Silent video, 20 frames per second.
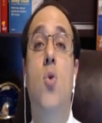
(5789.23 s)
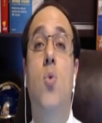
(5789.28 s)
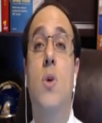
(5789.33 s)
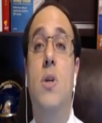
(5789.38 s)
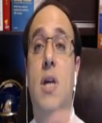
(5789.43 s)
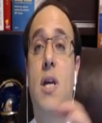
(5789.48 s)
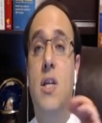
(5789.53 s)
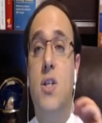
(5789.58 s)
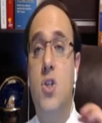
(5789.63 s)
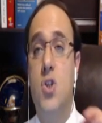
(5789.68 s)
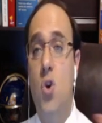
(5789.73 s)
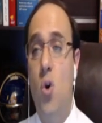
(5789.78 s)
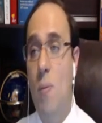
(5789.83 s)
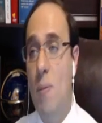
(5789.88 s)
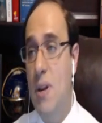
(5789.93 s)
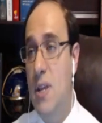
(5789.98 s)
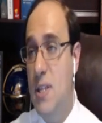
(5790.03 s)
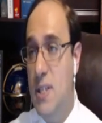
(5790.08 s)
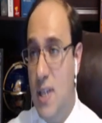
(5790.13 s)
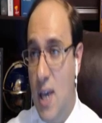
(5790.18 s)
We take so
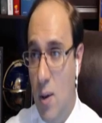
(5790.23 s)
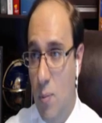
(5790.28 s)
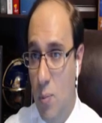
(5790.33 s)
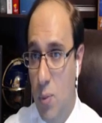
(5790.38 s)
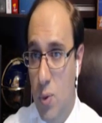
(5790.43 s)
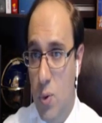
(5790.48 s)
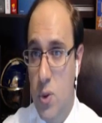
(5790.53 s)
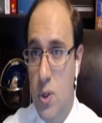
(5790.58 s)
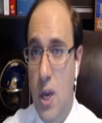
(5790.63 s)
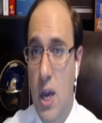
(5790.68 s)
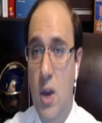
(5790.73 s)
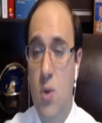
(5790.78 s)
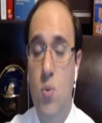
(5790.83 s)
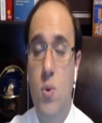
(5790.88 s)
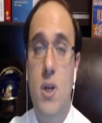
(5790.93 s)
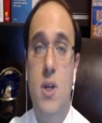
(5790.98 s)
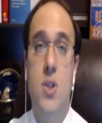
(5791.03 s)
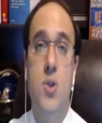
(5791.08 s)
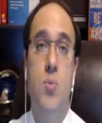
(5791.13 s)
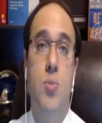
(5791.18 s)
many samples
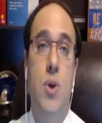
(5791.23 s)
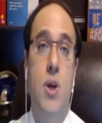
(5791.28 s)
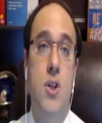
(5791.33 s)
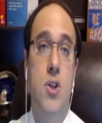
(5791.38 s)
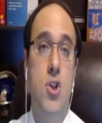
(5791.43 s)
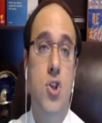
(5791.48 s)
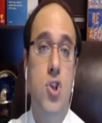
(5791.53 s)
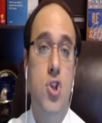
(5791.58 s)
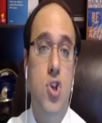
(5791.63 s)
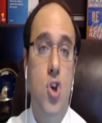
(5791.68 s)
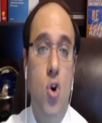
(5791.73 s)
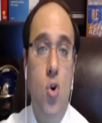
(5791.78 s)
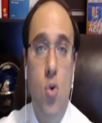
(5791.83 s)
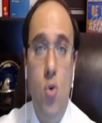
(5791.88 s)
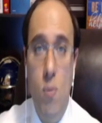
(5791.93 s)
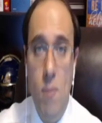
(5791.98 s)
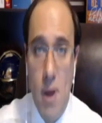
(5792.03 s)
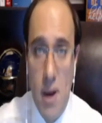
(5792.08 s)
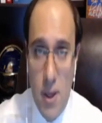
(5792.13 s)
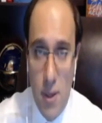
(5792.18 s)
and we explain
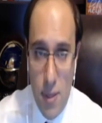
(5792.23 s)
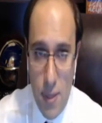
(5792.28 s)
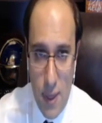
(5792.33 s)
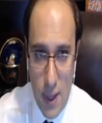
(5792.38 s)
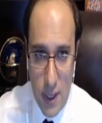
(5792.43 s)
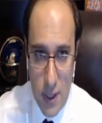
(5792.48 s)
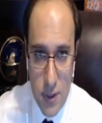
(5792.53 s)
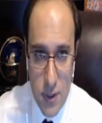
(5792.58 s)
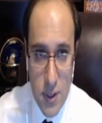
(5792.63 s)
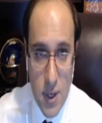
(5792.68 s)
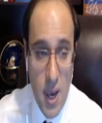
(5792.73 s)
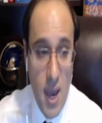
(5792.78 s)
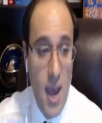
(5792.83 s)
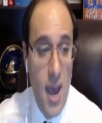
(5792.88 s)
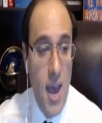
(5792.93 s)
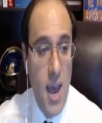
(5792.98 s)
so many things.